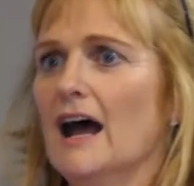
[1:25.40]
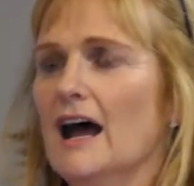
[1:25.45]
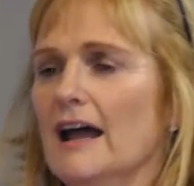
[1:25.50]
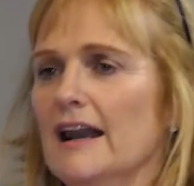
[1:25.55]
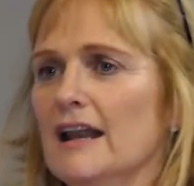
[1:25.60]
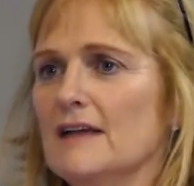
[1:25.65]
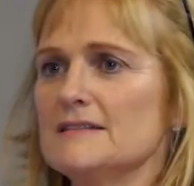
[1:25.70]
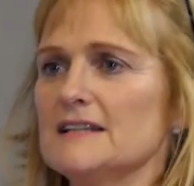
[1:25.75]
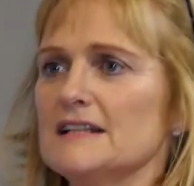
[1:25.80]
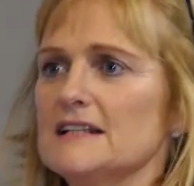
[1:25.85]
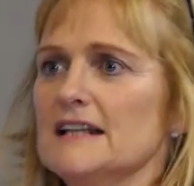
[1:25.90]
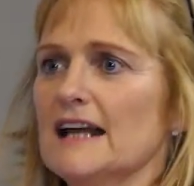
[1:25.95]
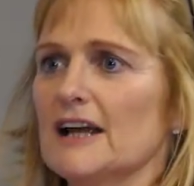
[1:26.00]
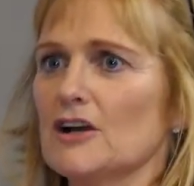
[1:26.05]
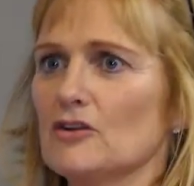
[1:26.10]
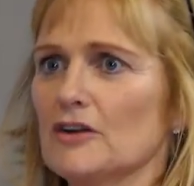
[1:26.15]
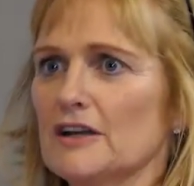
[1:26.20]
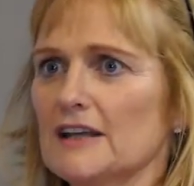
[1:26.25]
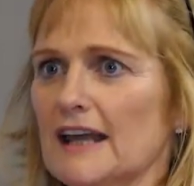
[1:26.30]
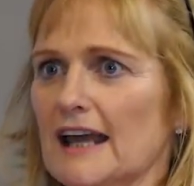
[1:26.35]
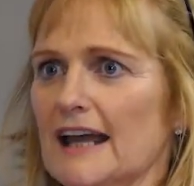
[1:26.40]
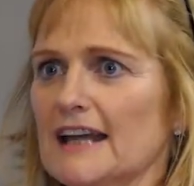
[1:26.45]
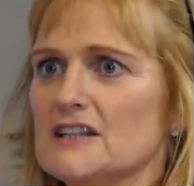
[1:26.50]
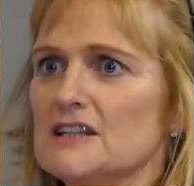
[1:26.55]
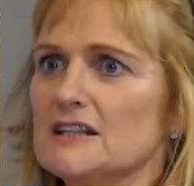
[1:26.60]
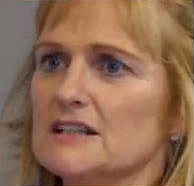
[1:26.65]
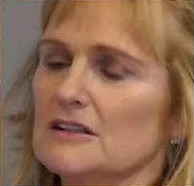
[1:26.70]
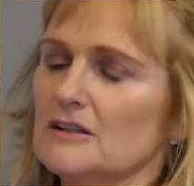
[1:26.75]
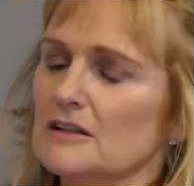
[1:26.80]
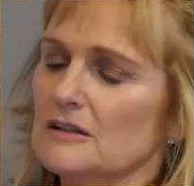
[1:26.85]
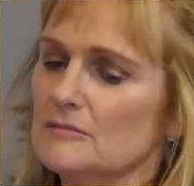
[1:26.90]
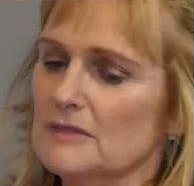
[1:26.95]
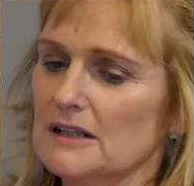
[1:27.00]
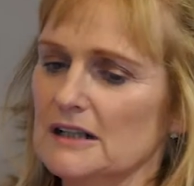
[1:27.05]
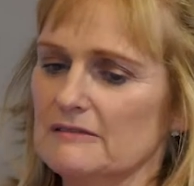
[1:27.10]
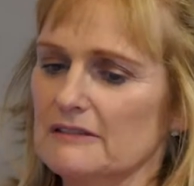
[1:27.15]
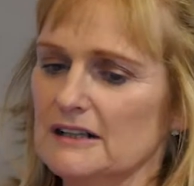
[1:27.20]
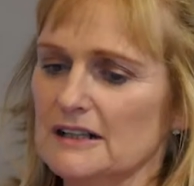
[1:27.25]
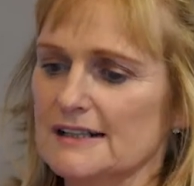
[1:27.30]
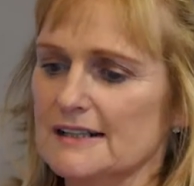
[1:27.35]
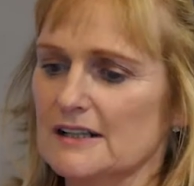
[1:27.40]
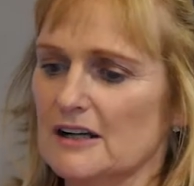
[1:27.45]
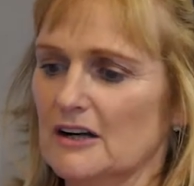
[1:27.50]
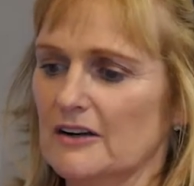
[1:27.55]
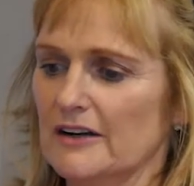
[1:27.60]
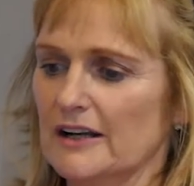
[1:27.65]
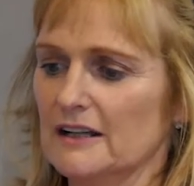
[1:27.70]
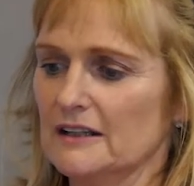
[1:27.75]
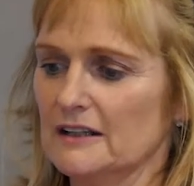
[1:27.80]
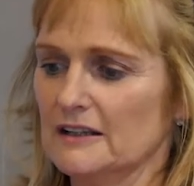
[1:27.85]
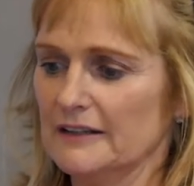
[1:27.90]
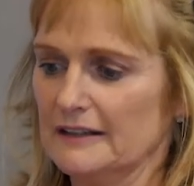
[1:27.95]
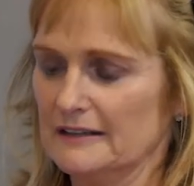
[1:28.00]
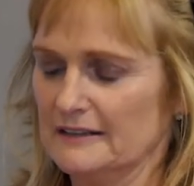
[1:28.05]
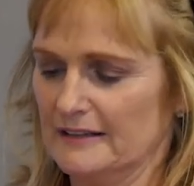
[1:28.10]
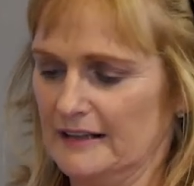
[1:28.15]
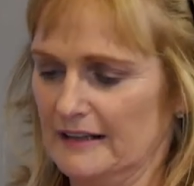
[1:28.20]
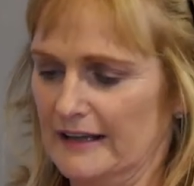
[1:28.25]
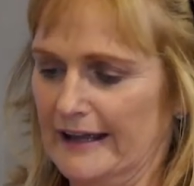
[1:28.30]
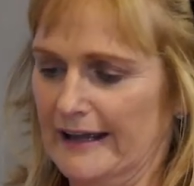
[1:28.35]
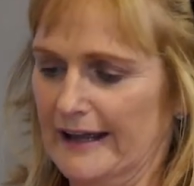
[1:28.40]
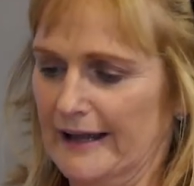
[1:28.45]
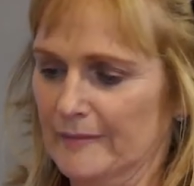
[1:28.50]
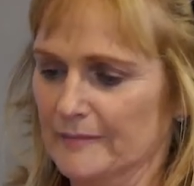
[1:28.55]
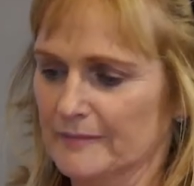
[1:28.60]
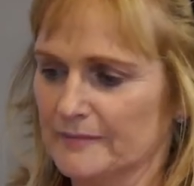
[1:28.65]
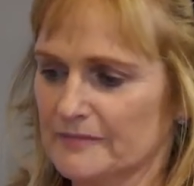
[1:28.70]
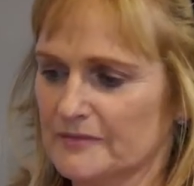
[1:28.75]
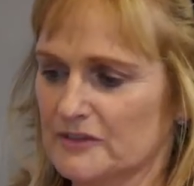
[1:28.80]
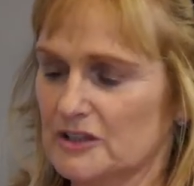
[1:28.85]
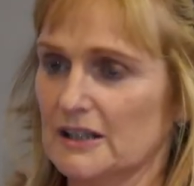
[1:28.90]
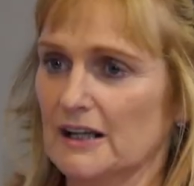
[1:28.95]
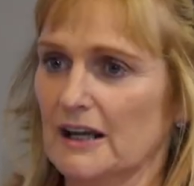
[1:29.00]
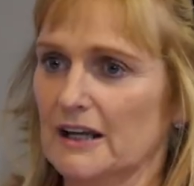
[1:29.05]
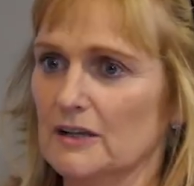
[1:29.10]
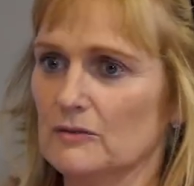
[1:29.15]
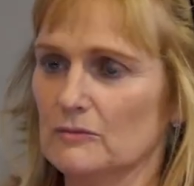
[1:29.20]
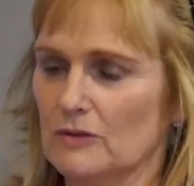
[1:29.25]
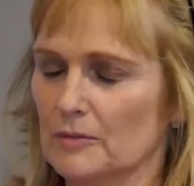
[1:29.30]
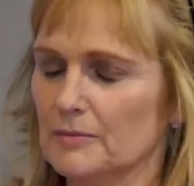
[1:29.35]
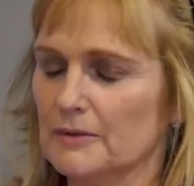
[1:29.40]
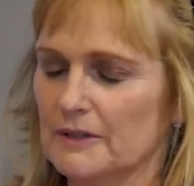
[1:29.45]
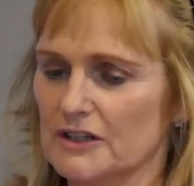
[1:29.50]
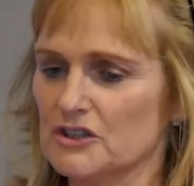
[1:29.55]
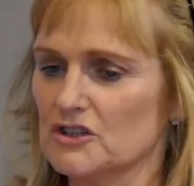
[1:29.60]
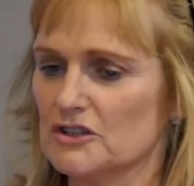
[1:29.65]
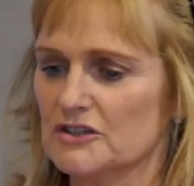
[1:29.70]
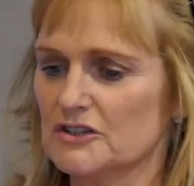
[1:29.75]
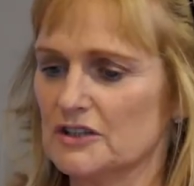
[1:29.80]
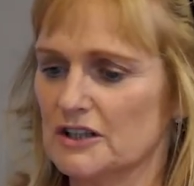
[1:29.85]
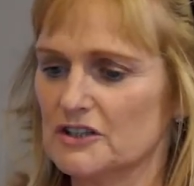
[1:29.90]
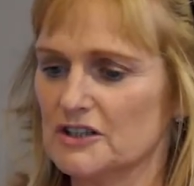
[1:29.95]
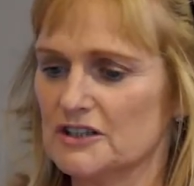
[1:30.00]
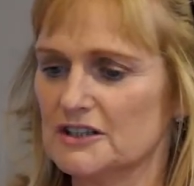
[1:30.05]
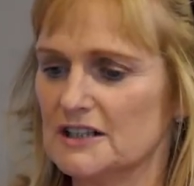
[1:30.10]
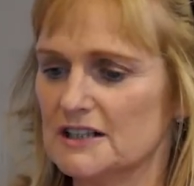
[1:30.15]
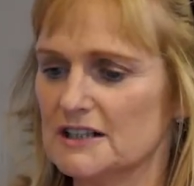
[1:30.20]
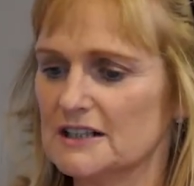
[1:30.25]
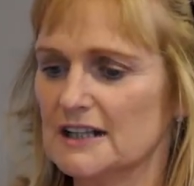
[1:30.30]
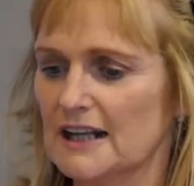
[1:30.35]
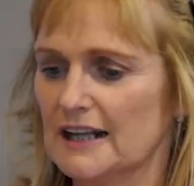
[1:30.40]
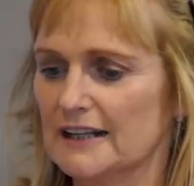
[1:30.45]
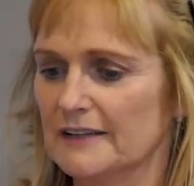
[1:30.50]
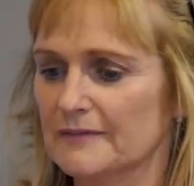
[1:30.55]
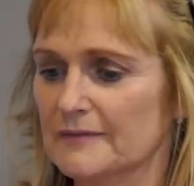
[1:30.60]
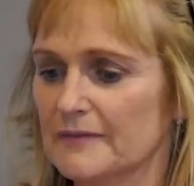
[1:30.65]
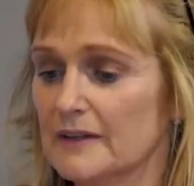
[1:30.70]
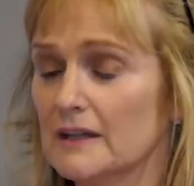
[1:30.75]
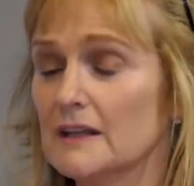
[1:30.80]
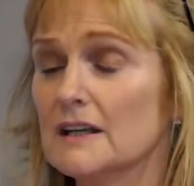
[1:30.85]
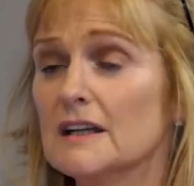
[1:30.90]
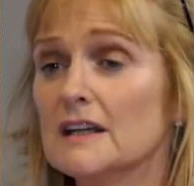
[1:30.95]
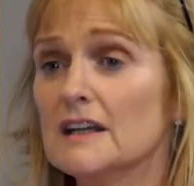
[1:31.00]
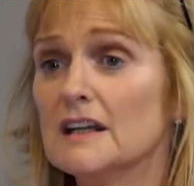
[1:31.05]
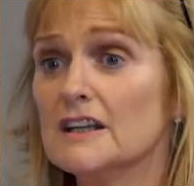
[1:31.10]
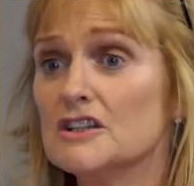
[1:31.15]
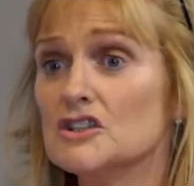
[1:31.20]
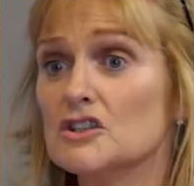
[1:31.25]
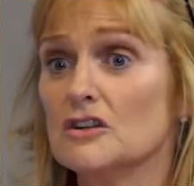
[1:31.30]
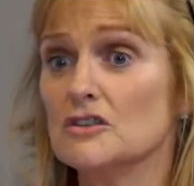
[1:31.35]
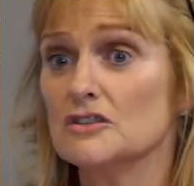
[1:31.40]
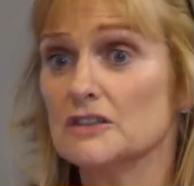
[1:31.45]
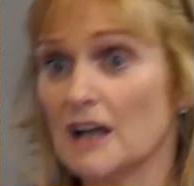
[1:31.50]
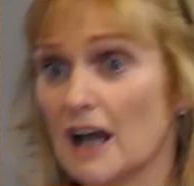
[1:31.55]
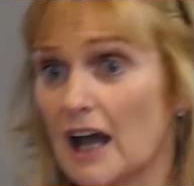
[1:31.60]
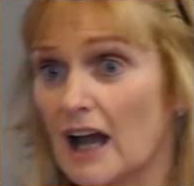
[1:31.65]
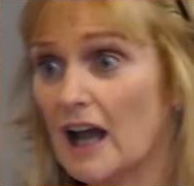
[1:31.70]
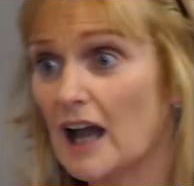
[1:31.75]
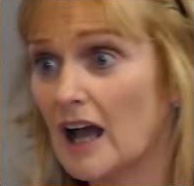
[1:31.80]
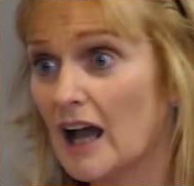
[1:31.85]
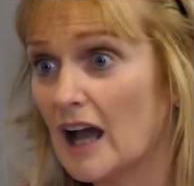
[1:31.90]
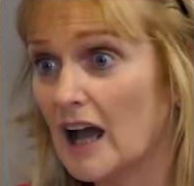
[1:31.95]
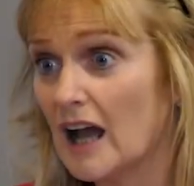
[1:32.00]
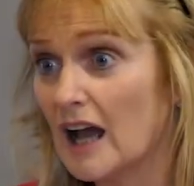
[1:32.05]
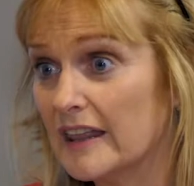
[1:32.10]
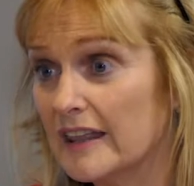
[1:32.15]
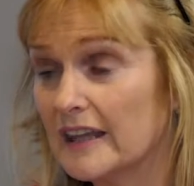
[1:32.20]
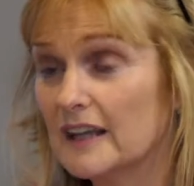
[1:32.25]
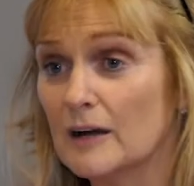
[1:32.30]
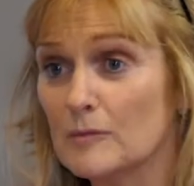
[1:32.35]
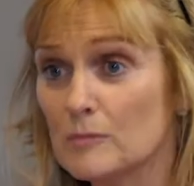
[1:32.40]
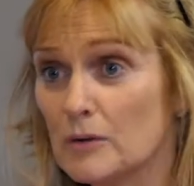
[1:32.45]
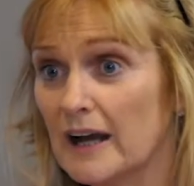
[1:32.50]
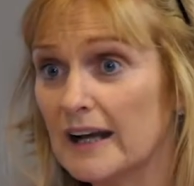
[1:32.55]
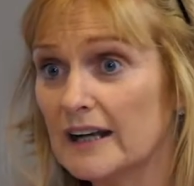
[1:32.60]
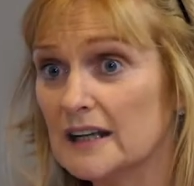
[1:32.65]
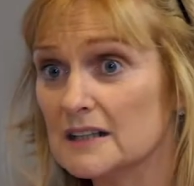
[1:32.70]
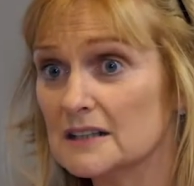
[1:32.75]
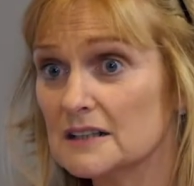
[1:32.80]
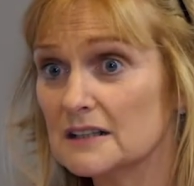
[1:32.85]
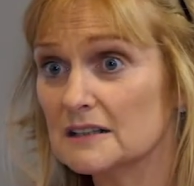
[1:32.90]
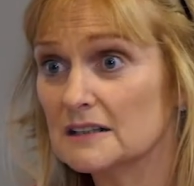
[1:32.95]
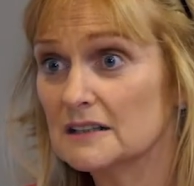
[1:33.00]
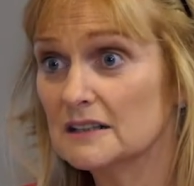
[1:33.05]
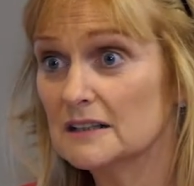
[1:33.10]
And I'm sitting there going, yeah. And she said, look, I'm really, really sorry to get you in work, but I just need to tell you. She goes, I think I'm pregnant.